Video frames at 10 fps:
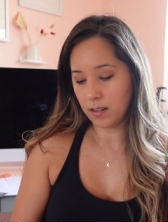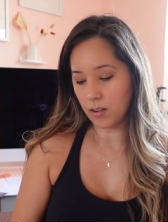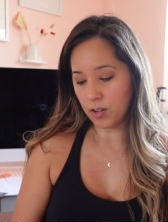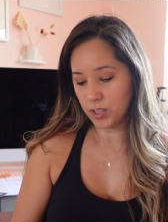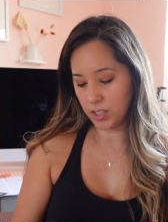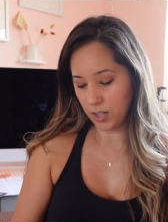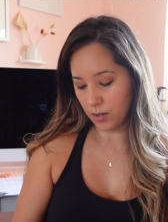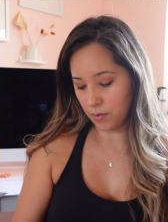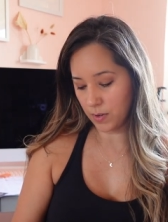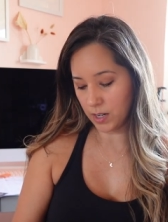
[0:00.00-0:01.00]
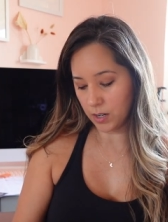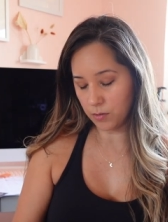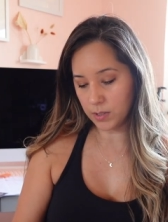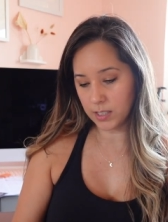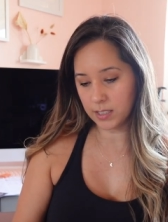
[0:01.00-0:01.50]
also a
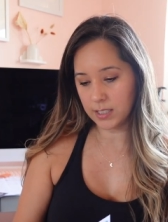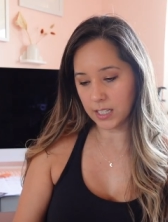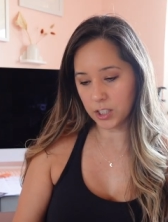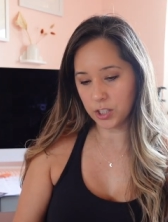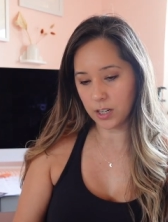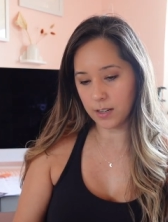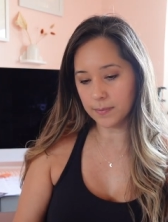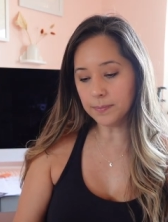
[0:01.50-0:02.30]
notes section.